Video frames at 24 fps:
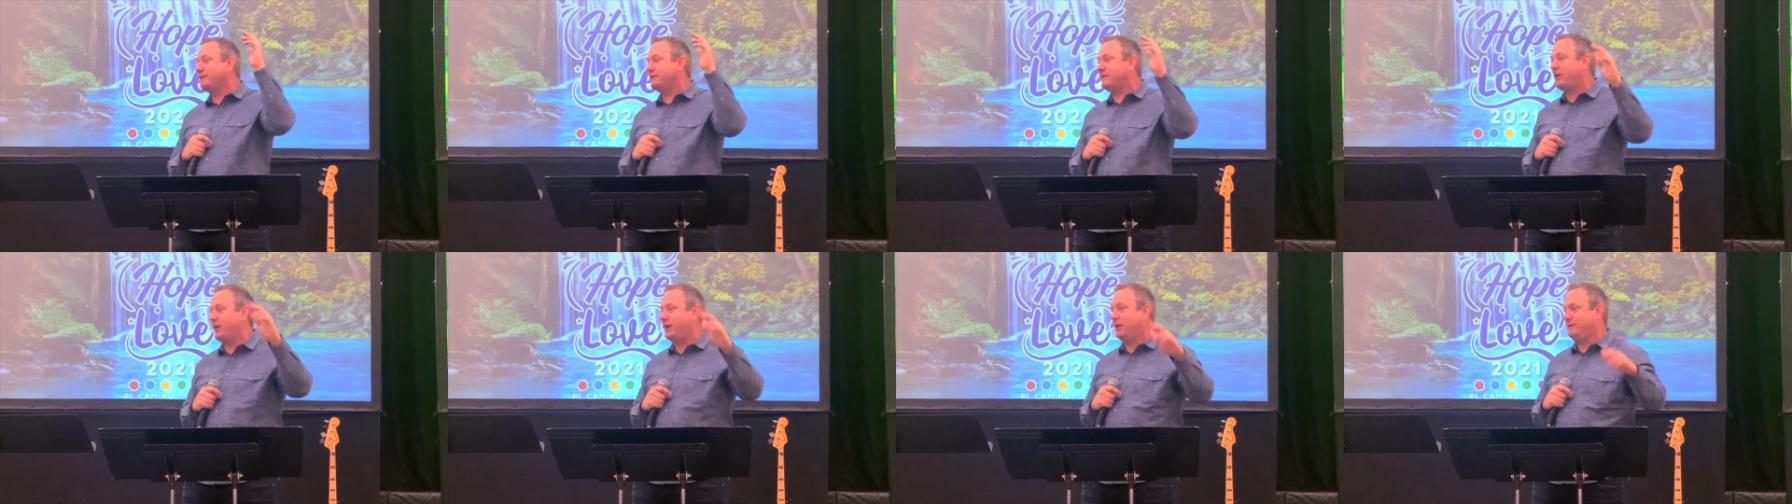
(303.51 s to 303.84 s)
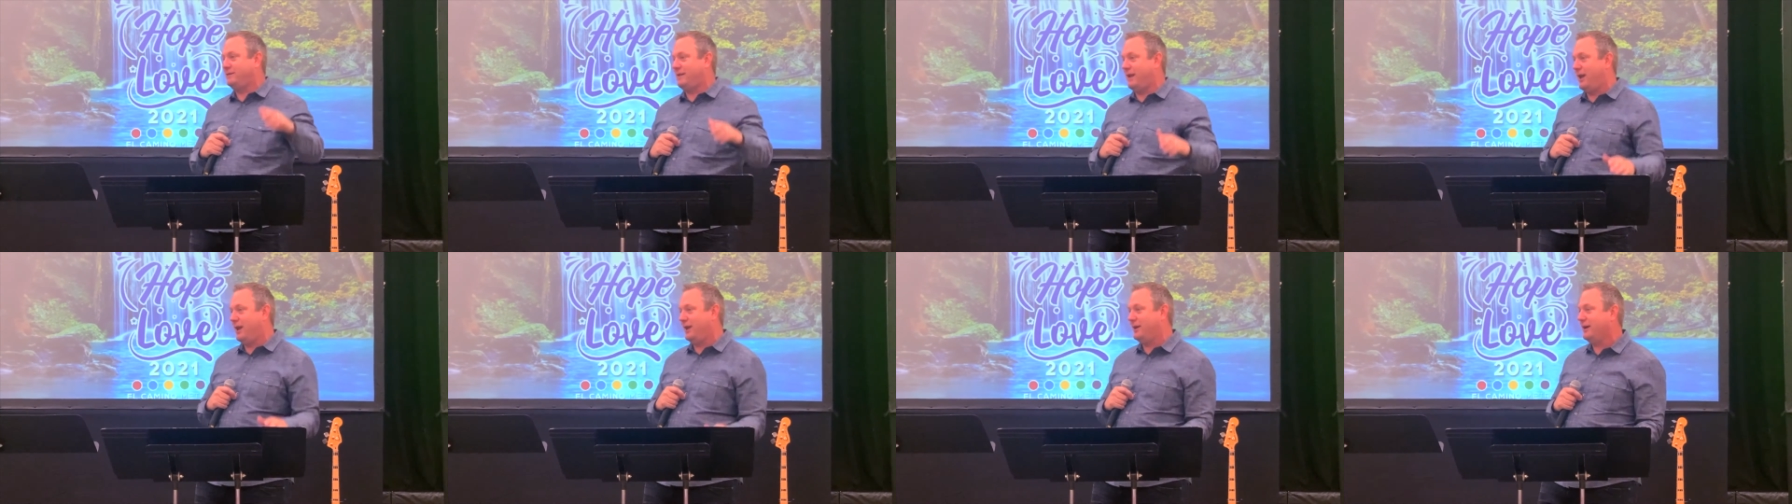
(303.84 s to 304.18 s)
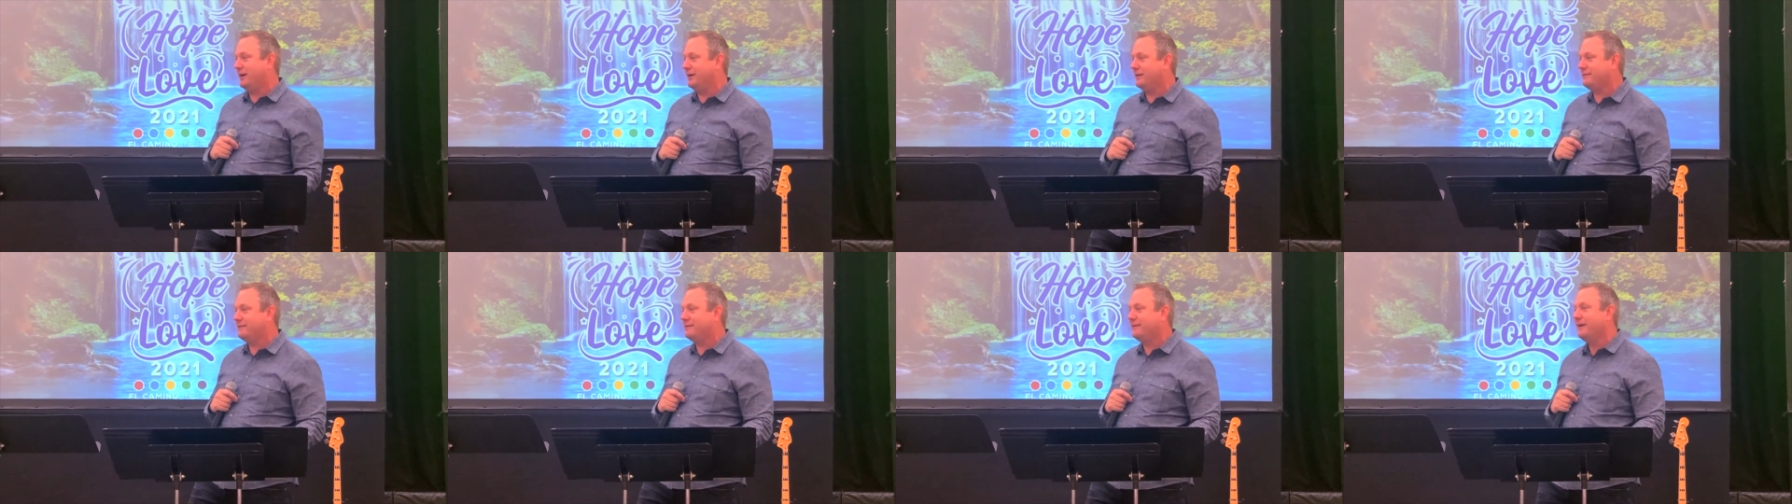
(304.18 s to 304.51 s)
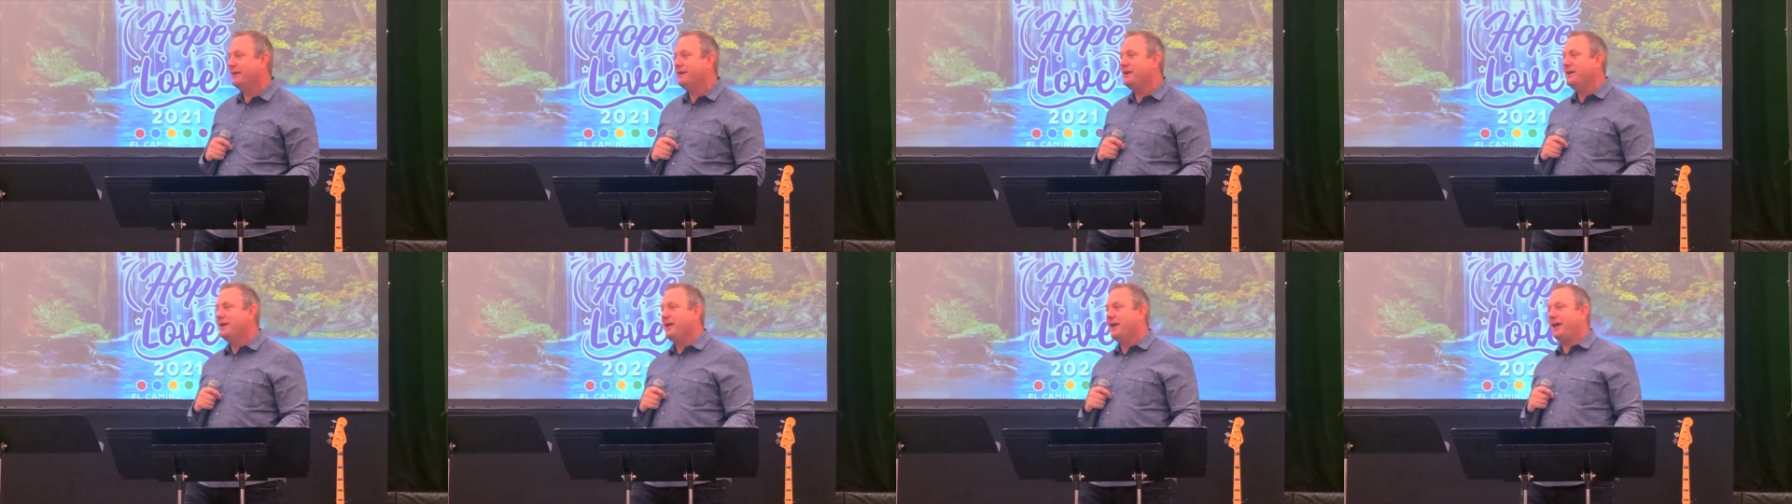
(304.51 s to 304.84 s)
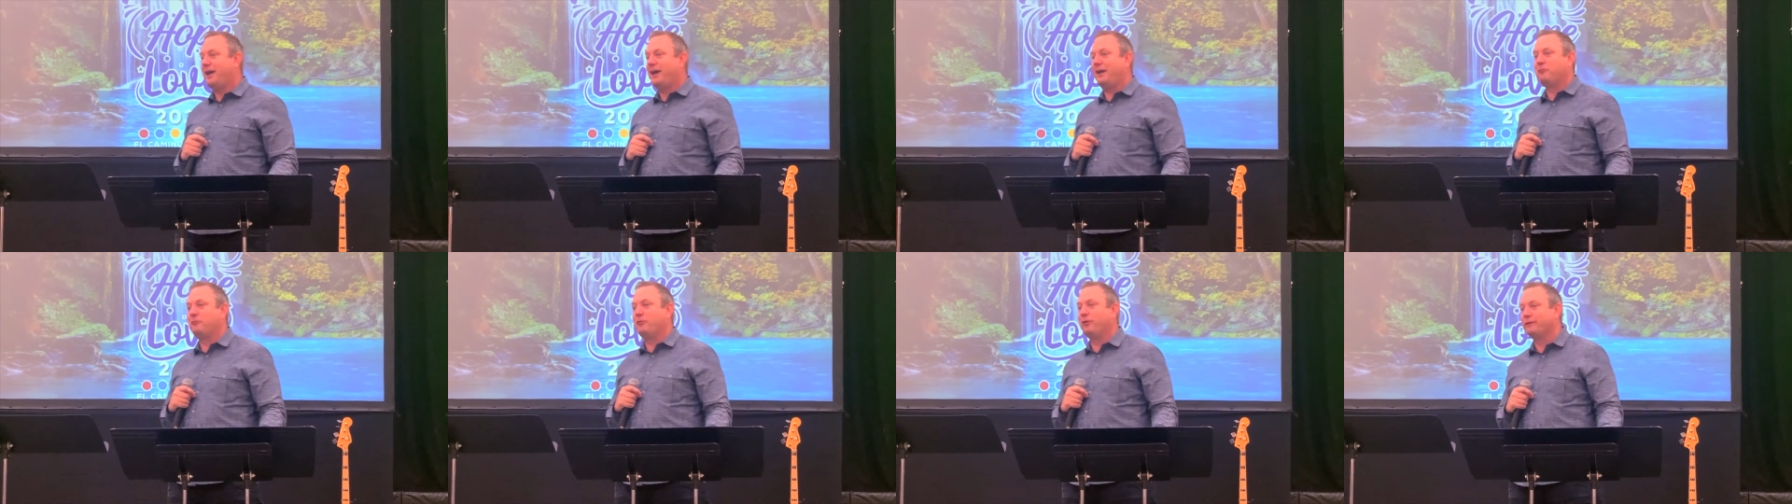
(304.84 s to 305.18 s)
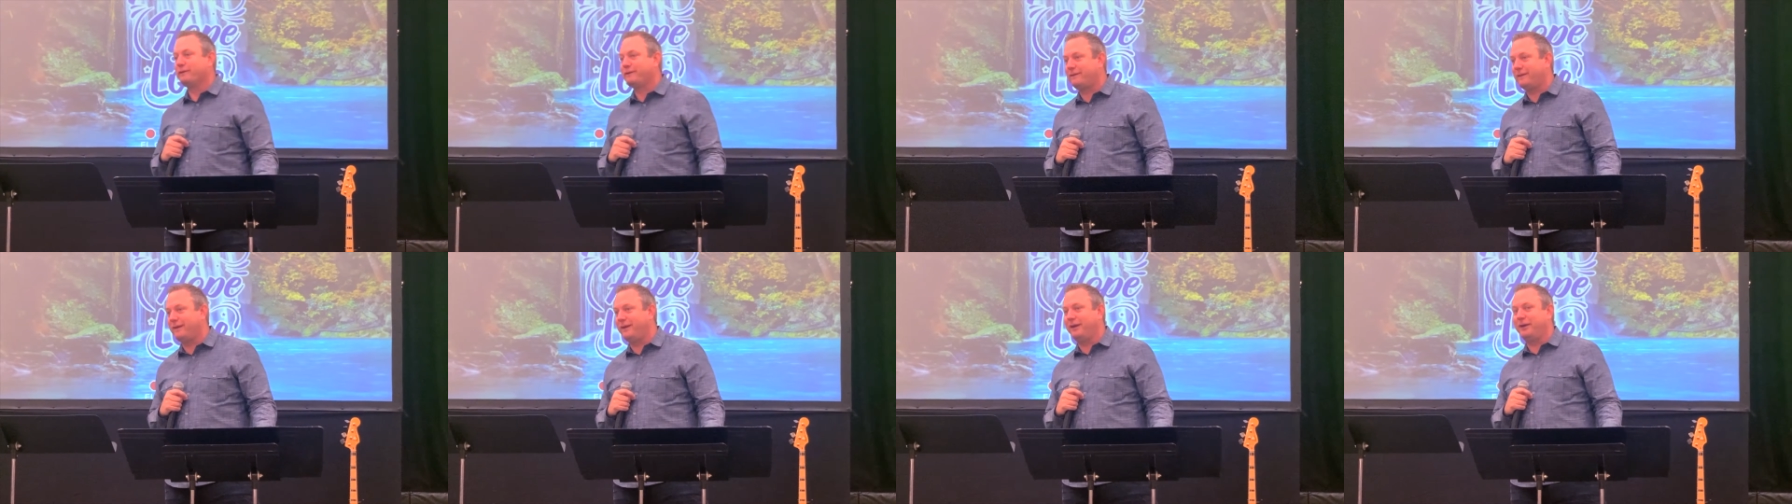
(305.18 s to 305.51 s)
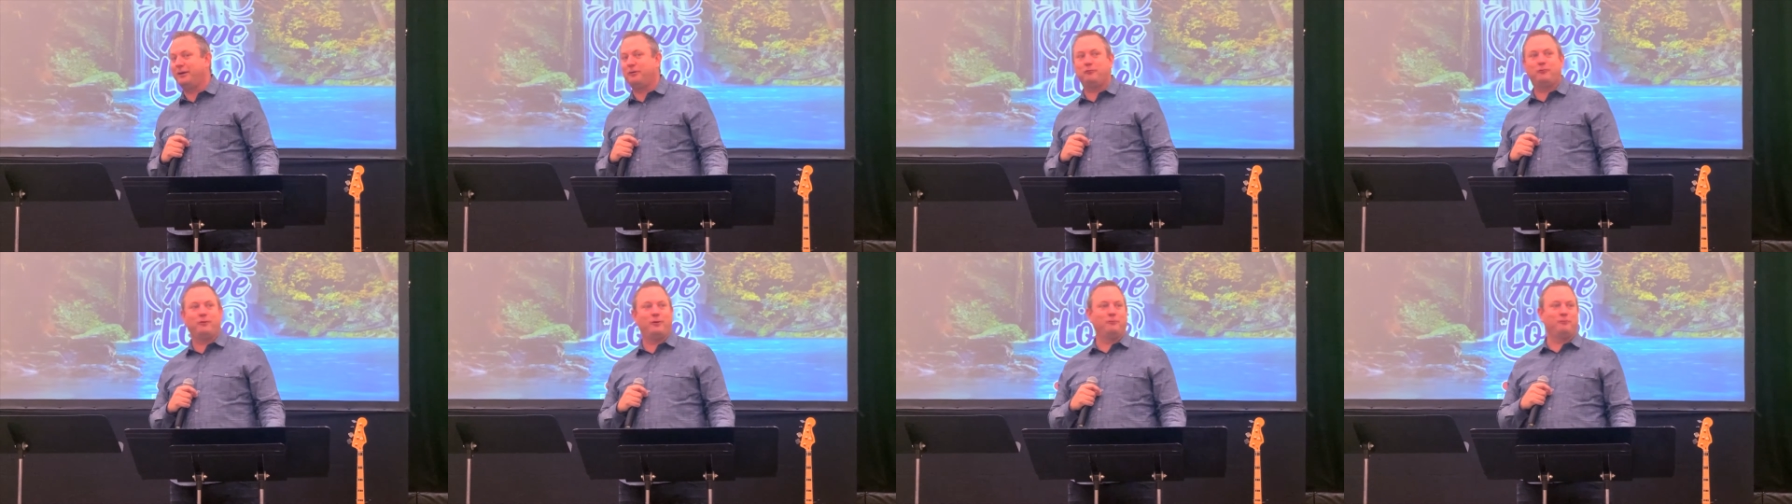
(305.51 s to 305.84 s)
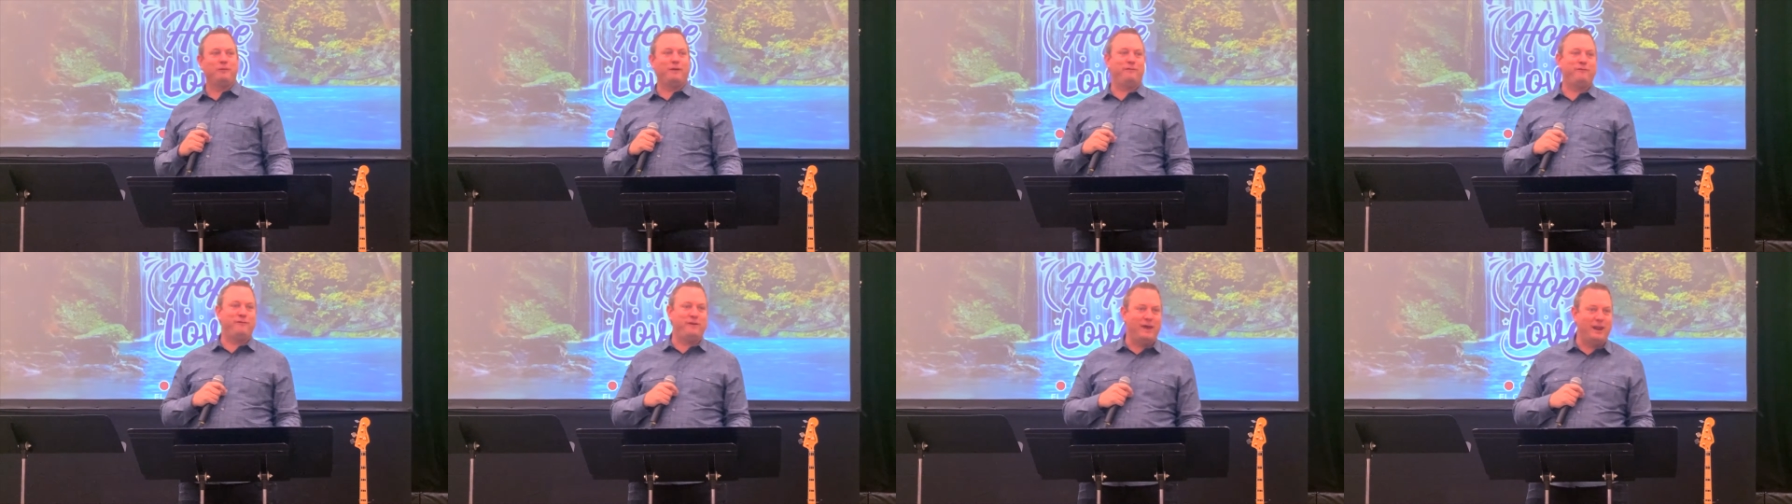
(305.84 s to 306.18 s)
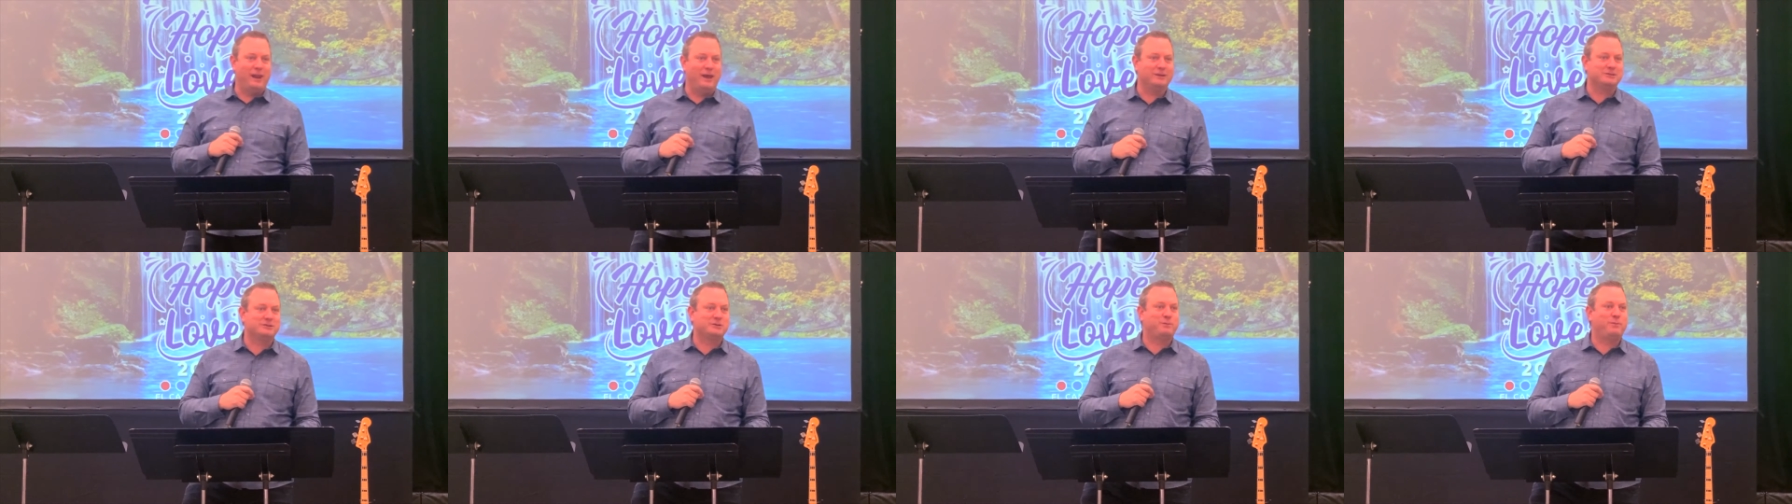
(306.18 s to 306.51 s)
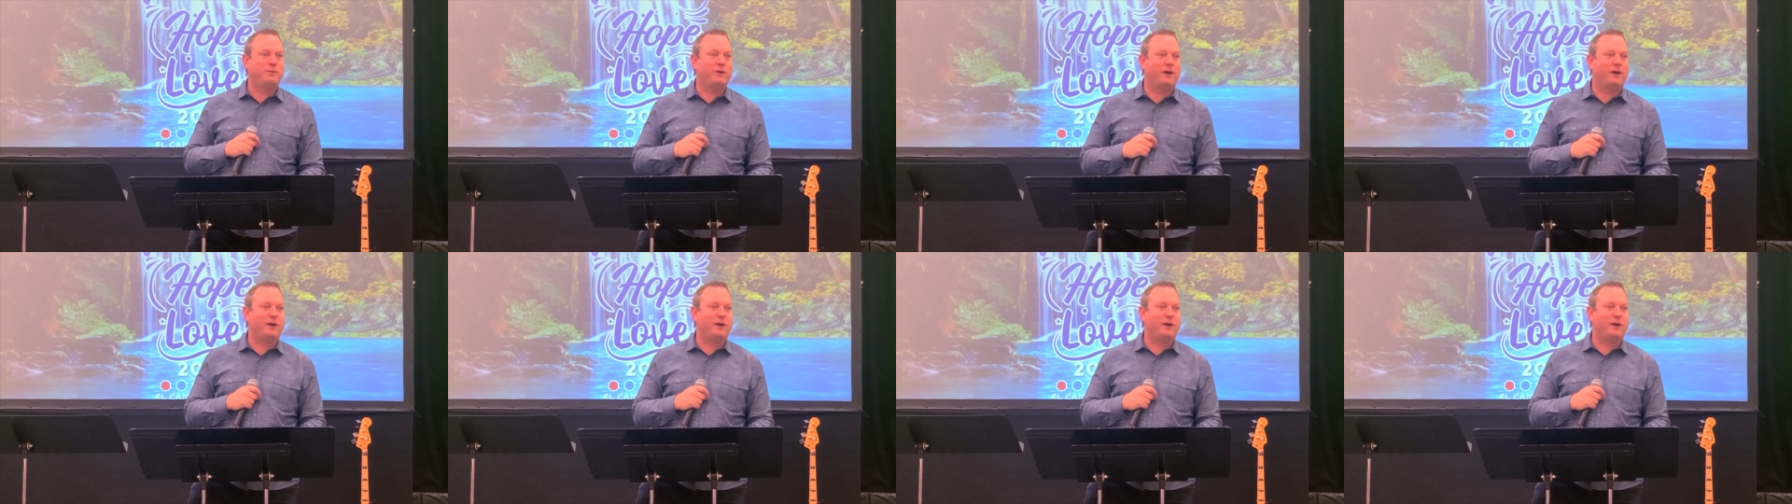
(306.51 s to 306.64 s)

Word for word: it's going to take us, and we'll see when we finish.